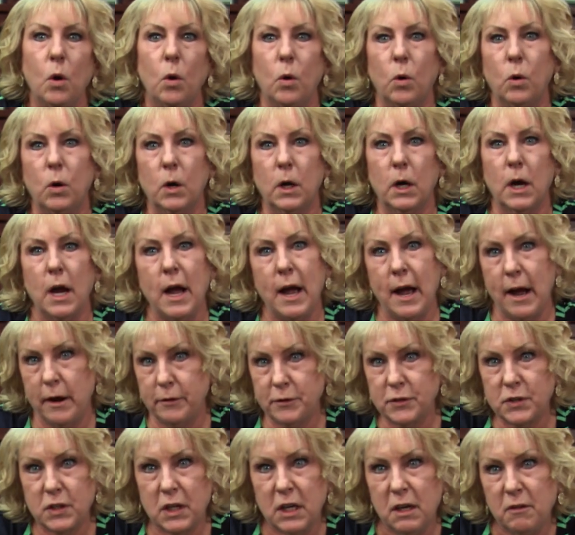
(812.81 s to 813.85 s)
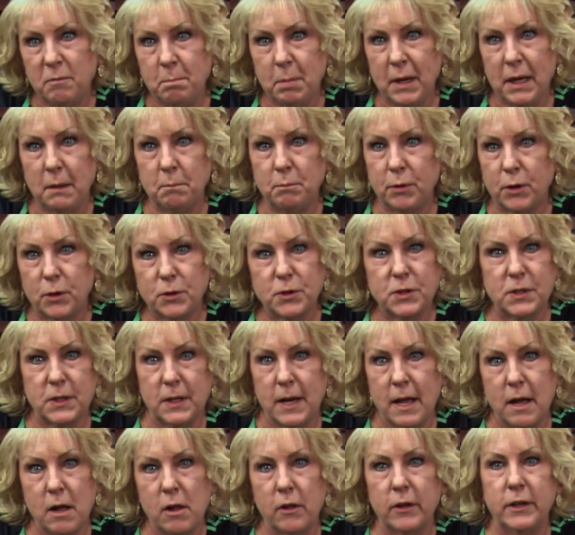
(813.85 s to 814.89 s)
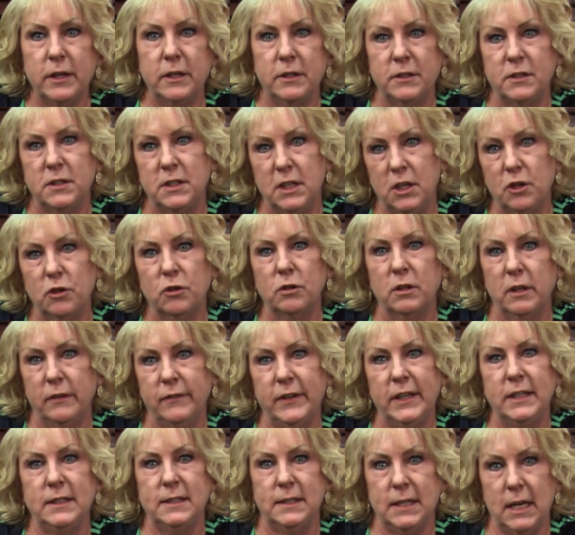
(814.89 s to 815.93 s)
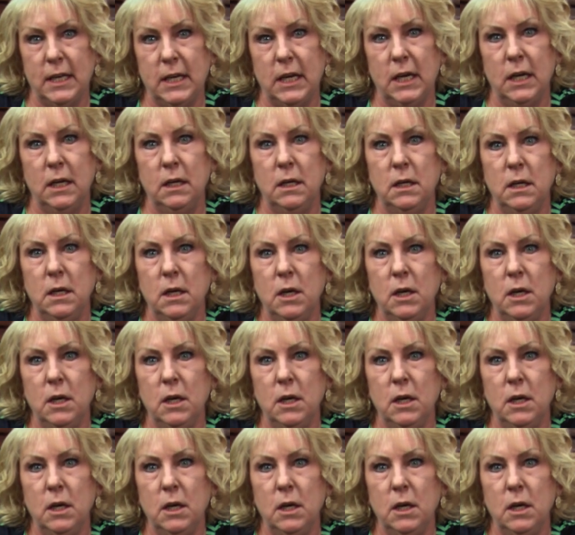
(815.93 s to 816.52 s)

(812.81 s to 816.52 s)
or housekeeping personnel in a senior living setting?